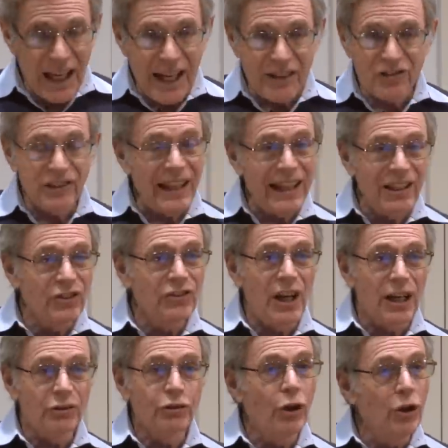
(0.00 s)
As late as
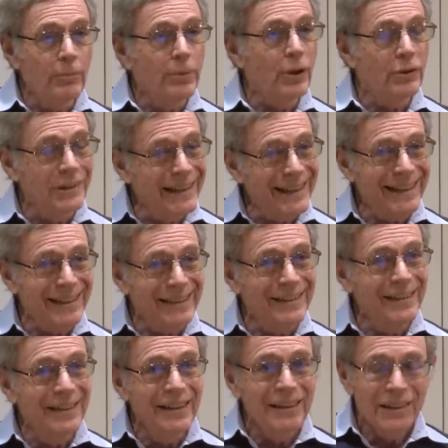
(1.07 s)
October,
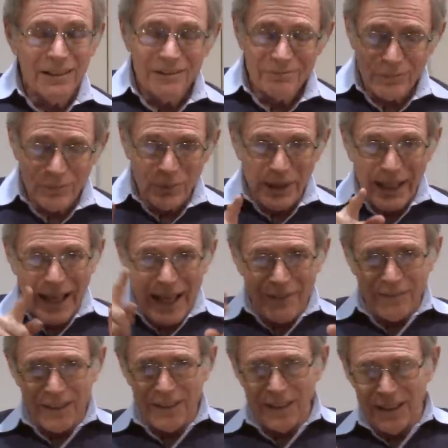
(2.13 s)
Lincoln, we
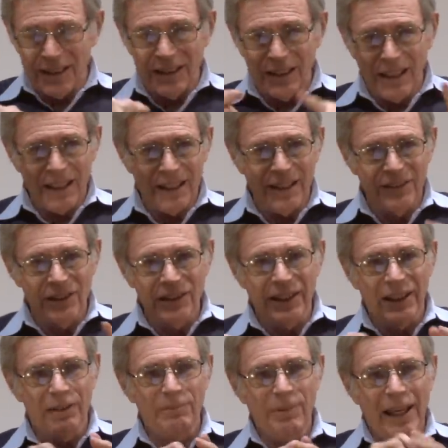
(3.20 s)
have in the, uh, in the
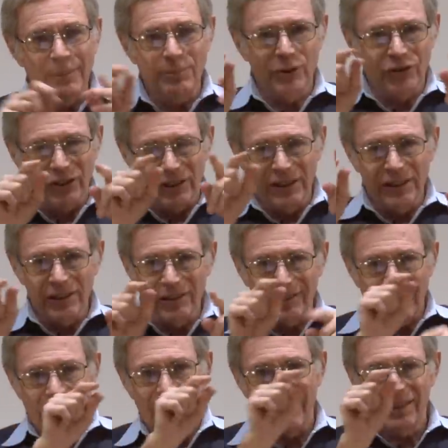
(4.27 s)
Lincoln papers a
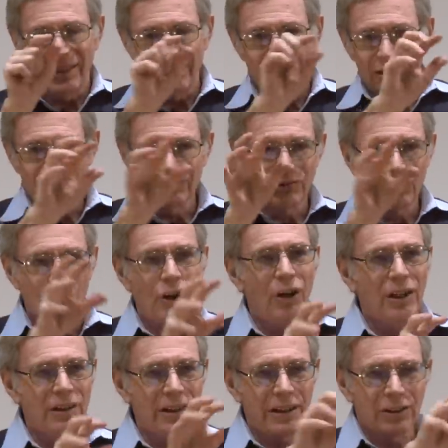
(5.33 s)
little, a little
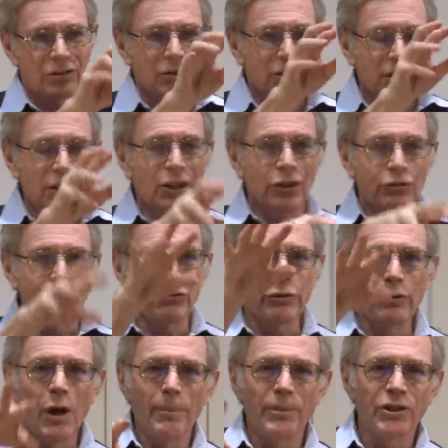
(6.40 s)
chart. Lincoln
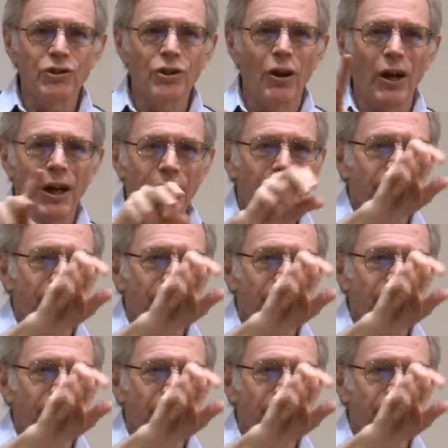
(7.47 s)
drew up a chart